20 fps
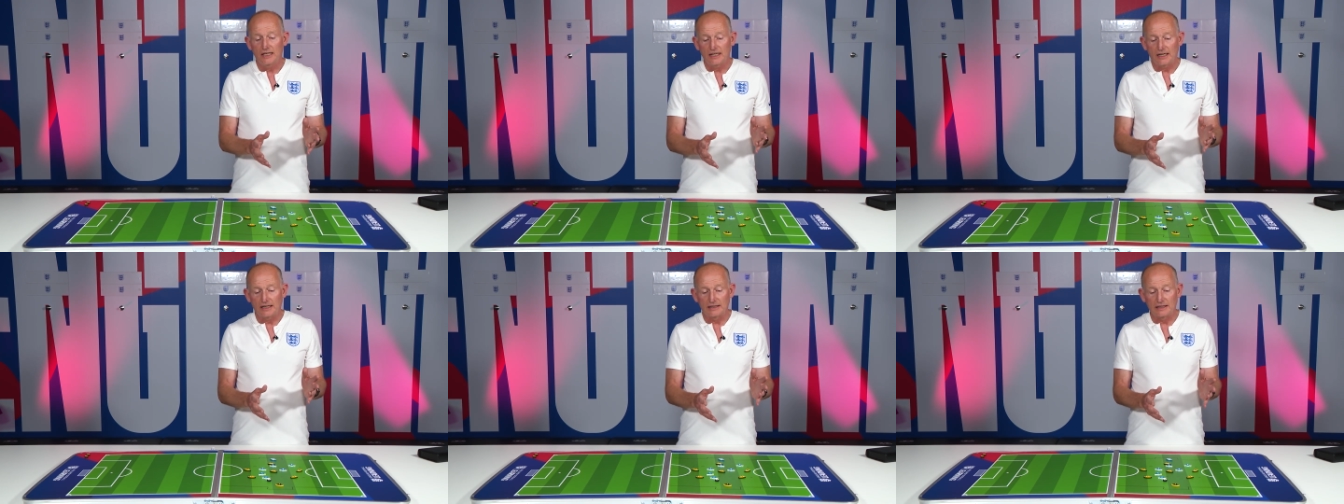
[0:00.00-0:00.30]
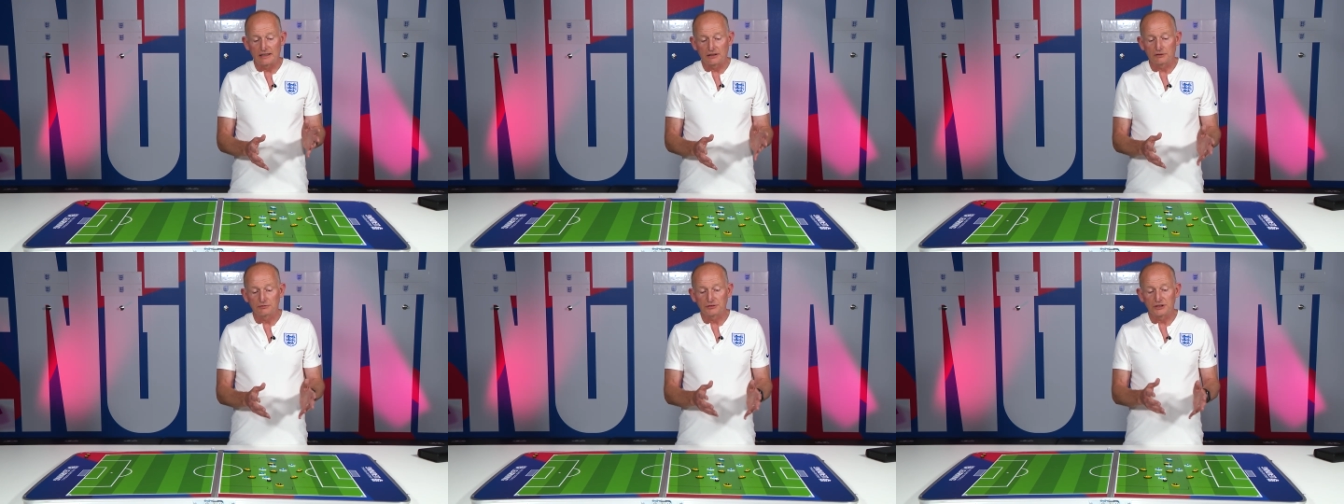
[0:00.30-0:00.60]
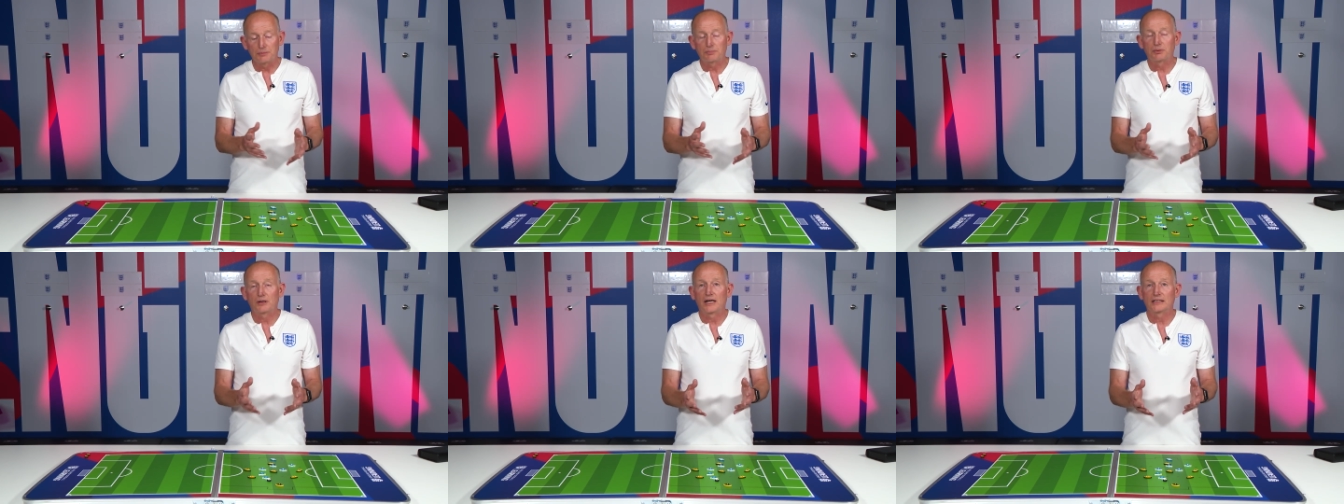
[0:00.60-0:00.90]
and then
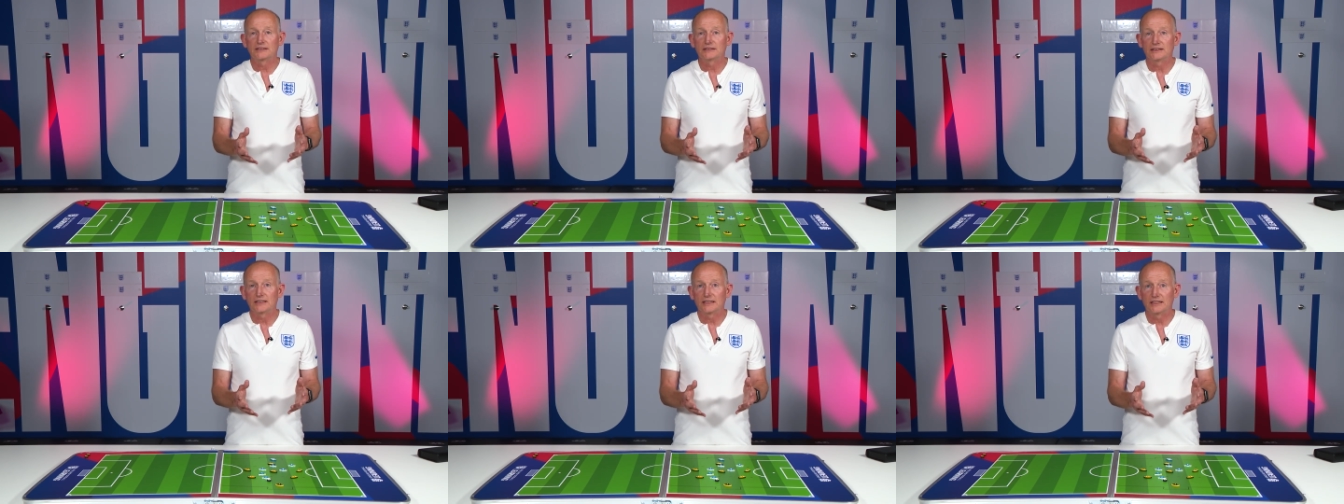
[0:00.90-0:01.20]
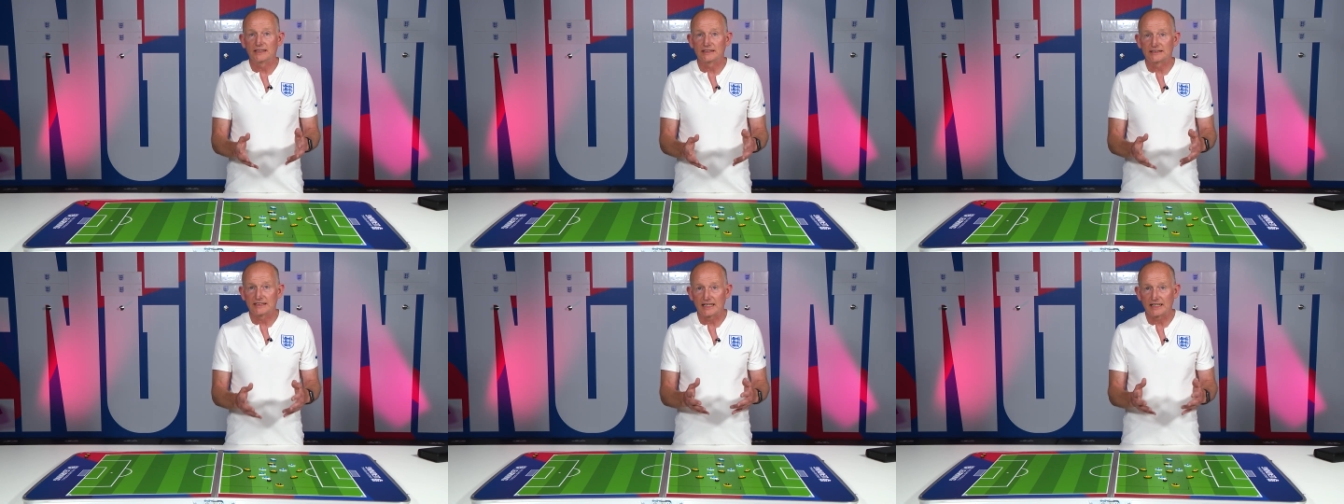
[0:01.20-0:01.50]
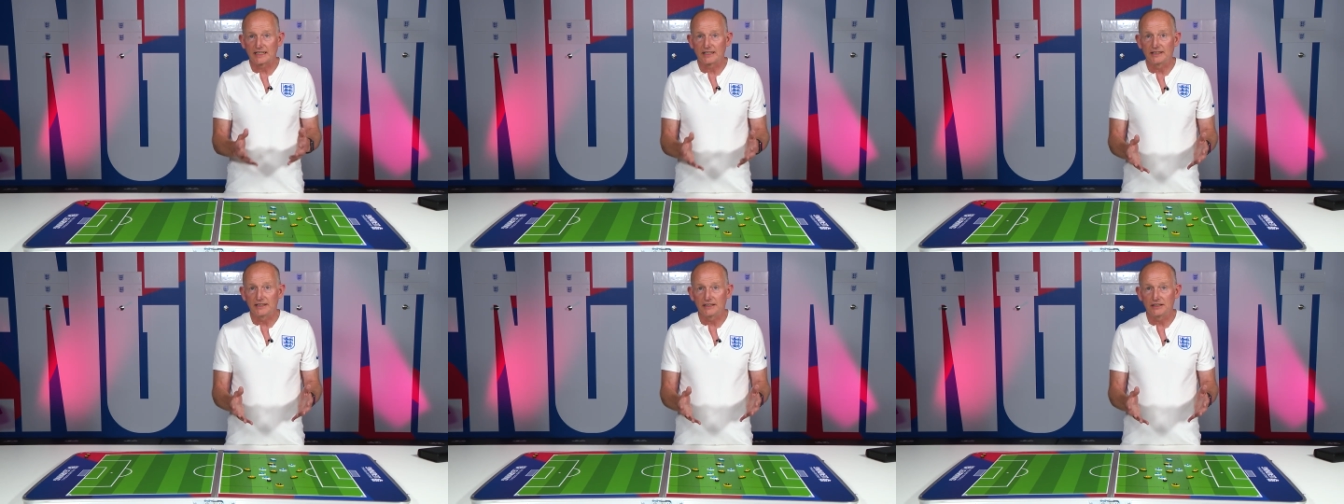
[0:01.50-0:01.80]
obviously practice their
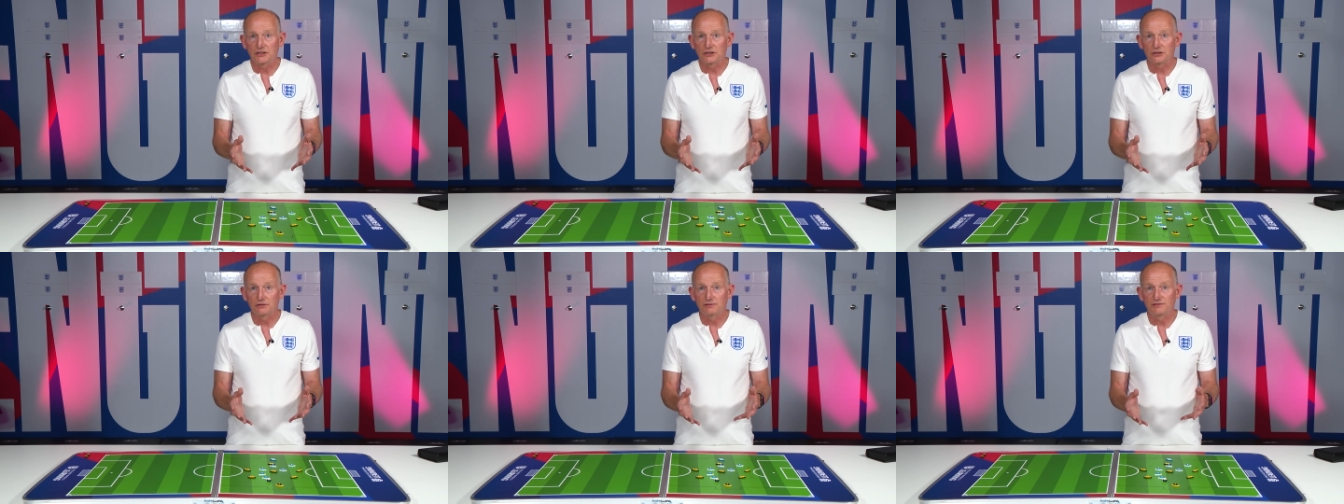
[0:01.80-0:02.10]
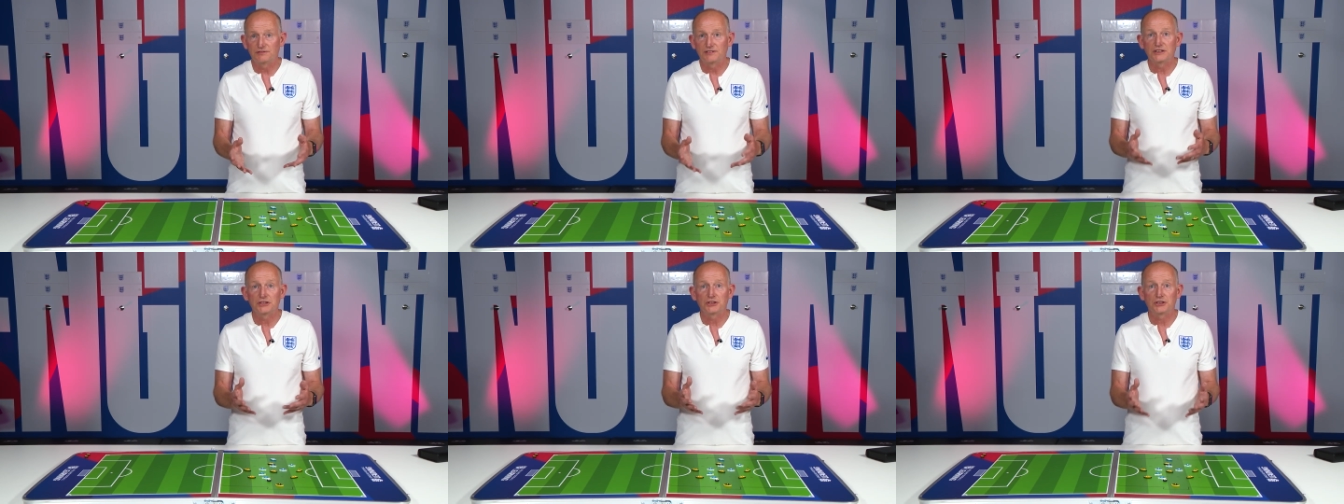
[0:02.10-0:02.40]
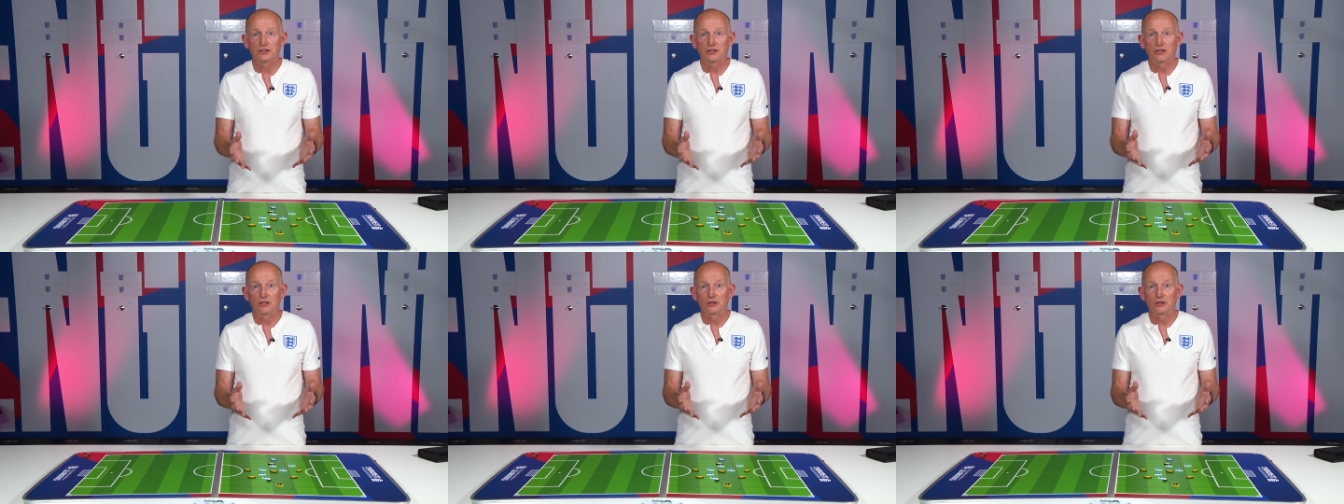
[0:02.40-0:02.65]
techniques of finishing